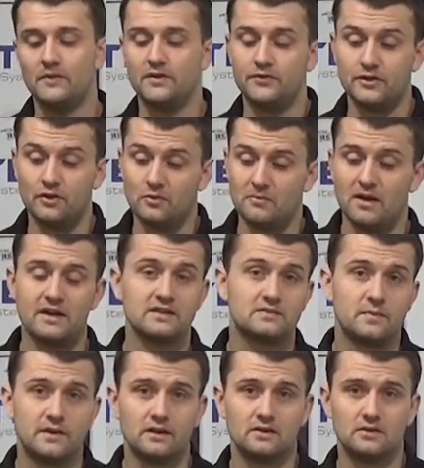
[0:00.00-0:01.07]
if you don't mind
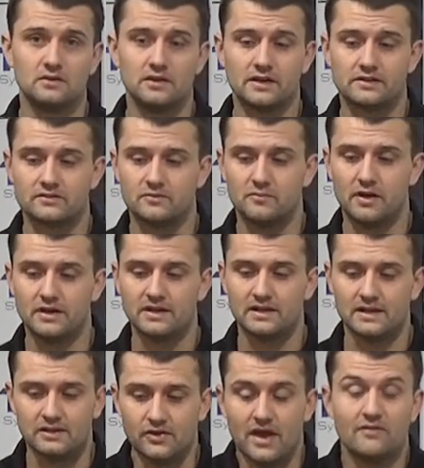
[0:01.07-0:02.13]
spending a little extra money
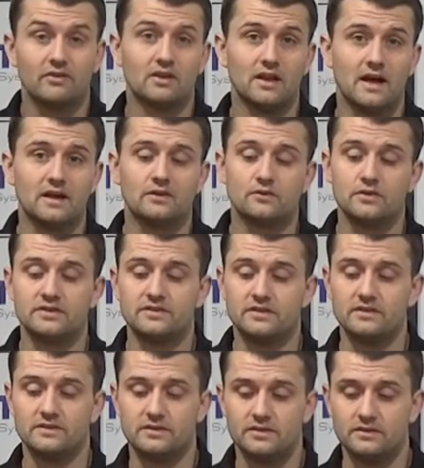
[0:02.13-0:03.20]
and you have a lot of
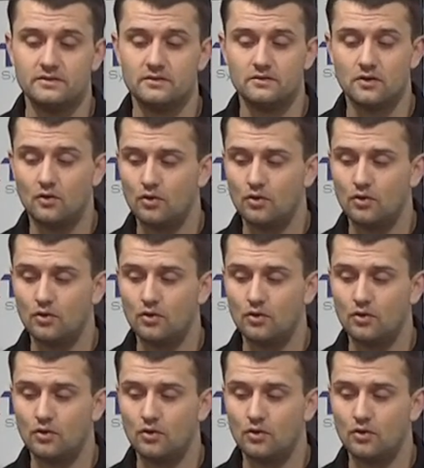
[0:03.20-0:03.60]
greasing to do,